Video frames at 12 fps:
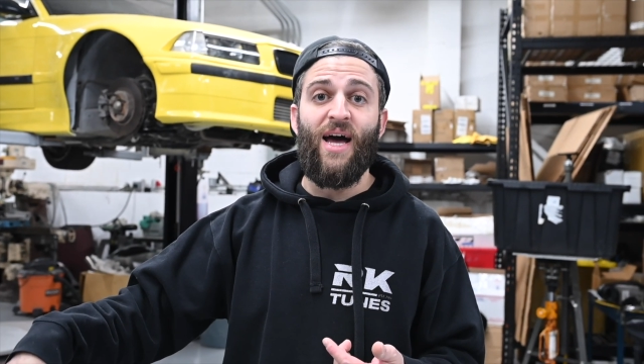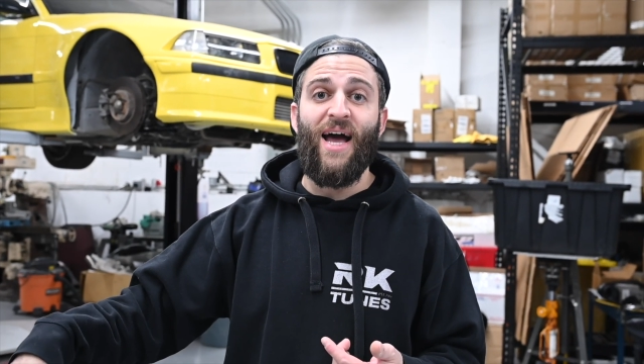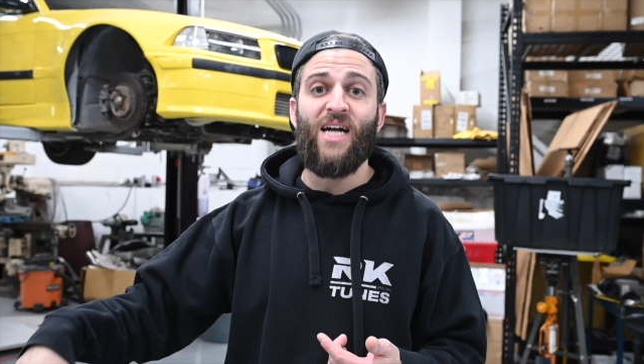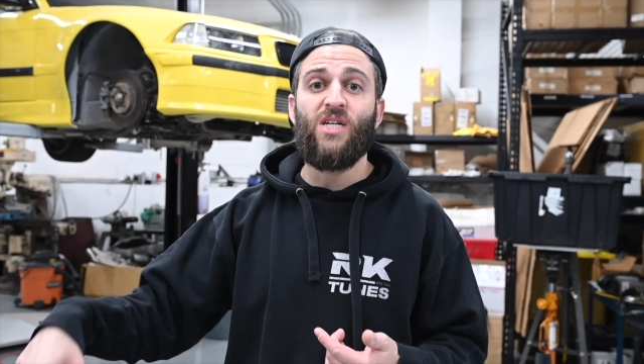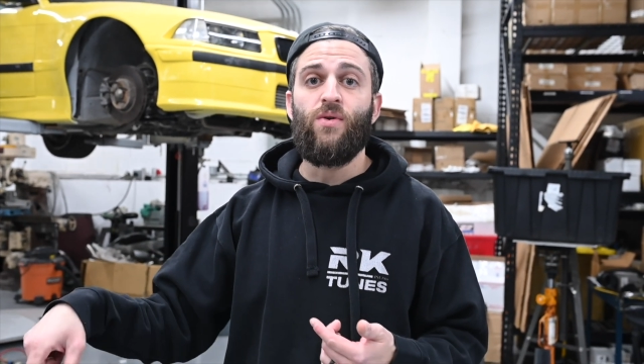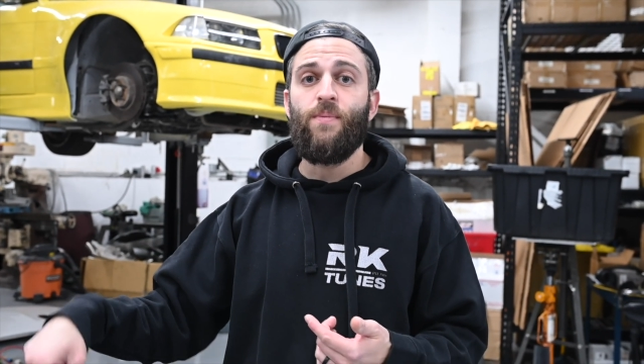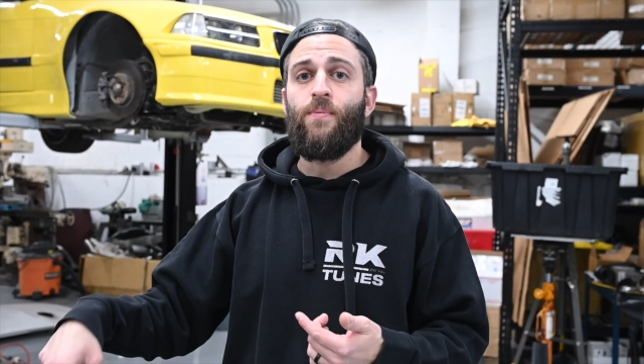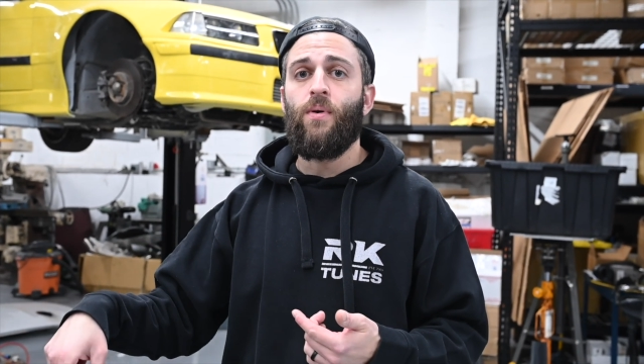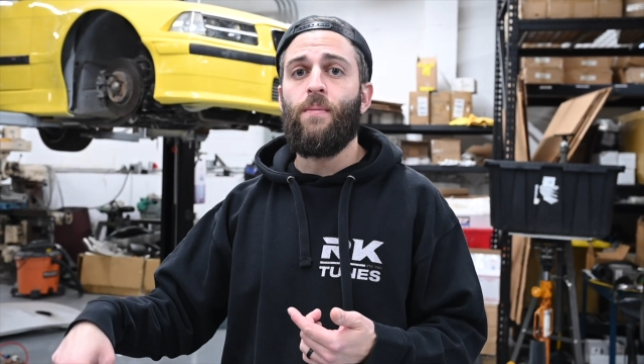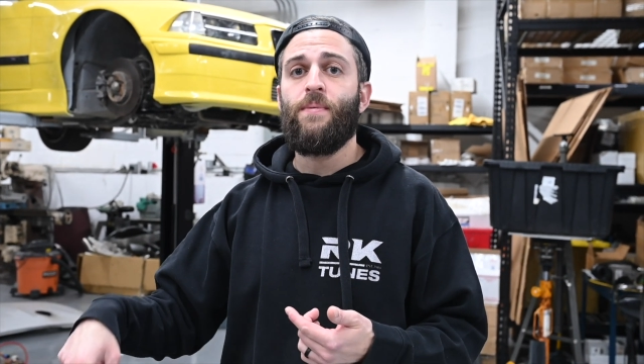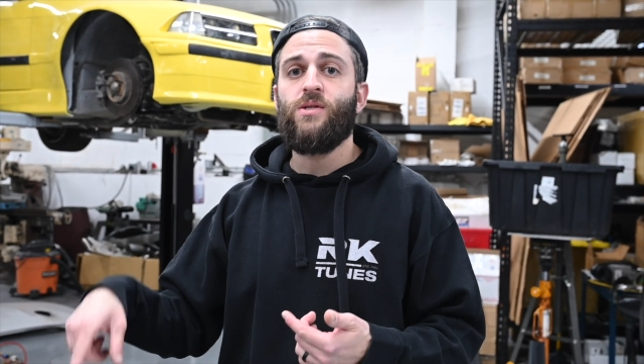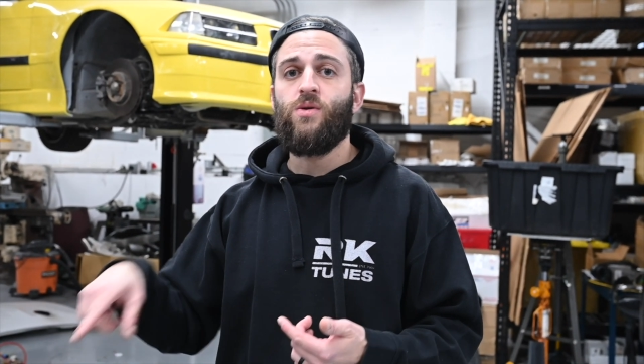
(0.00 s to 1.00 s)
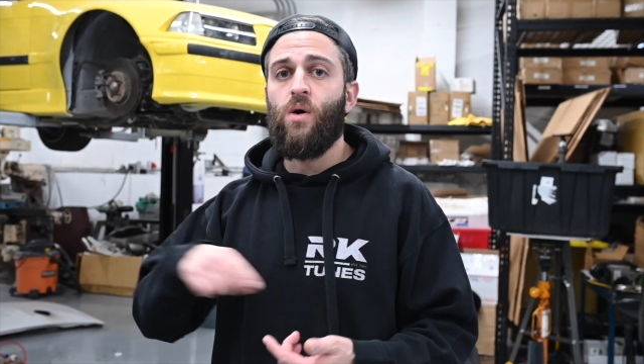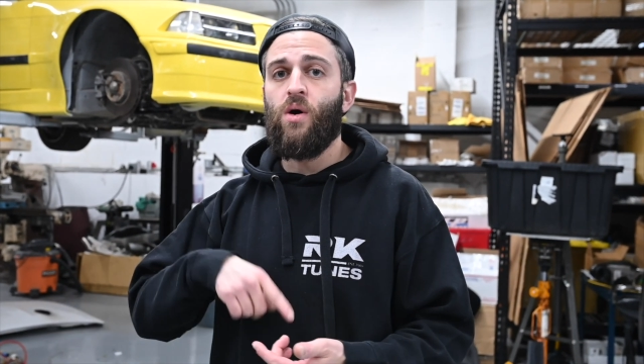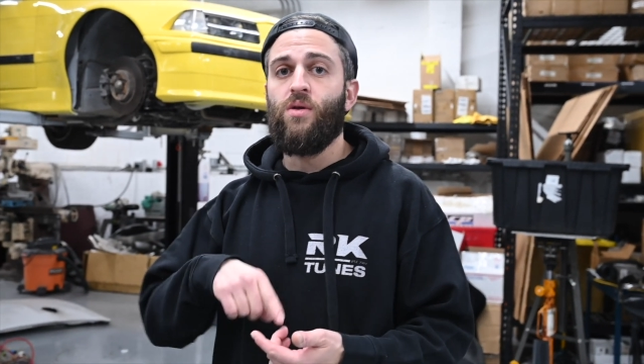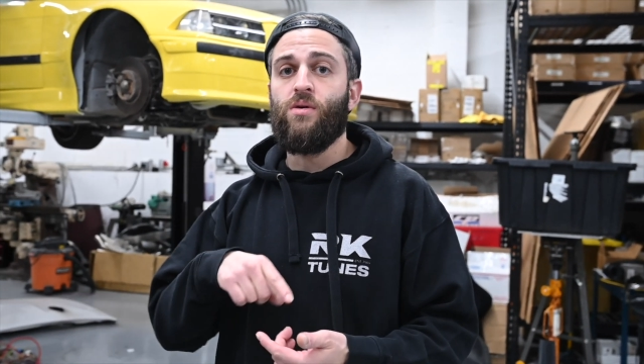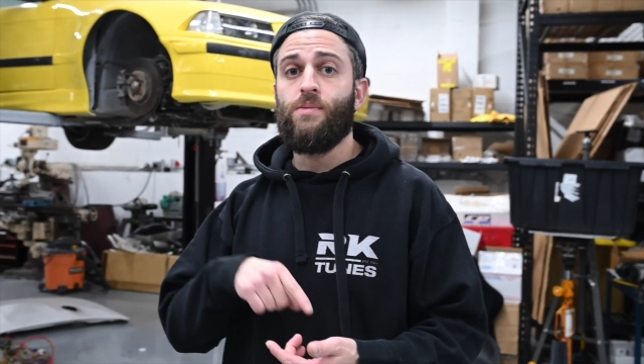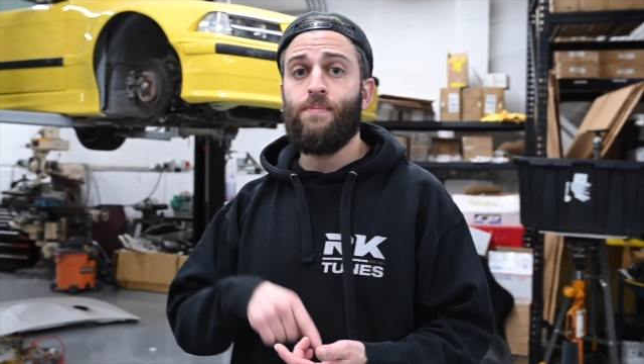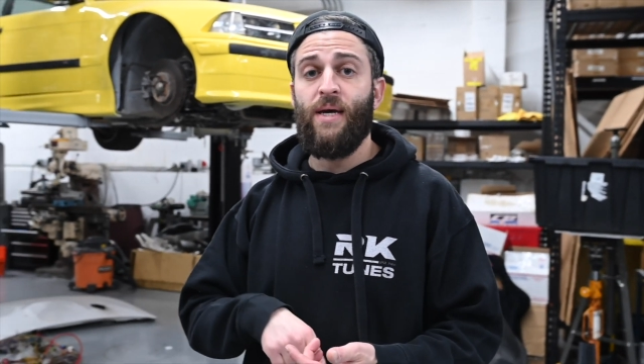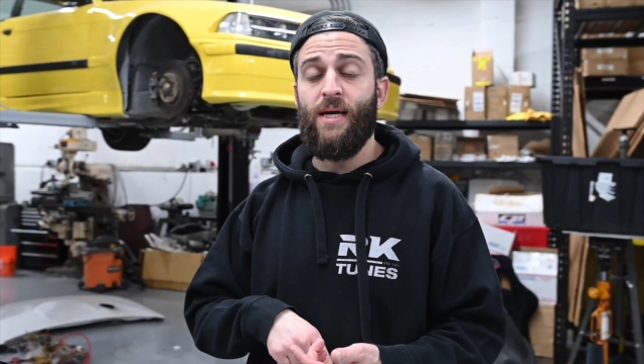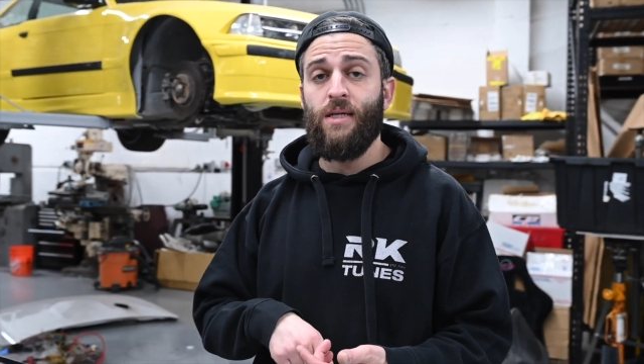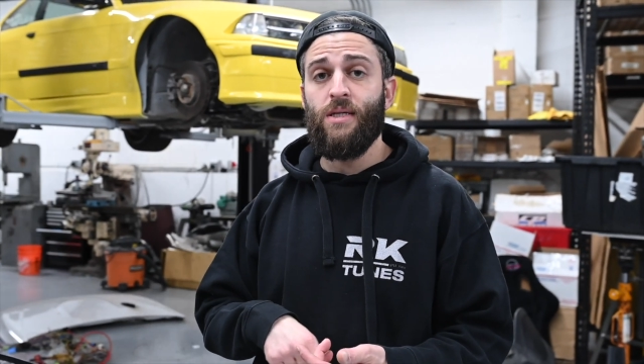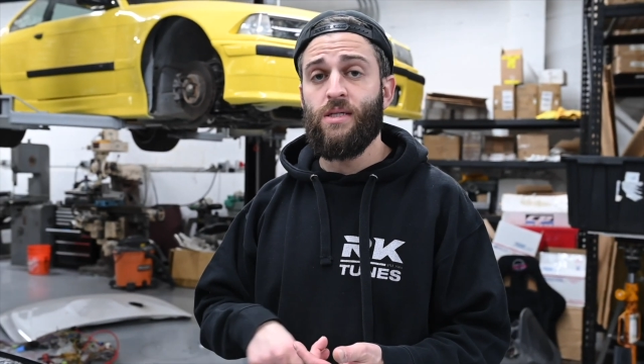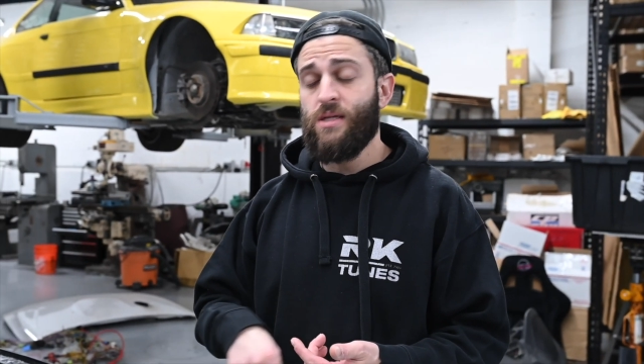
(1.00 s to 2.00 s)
I actually repurposed all those pins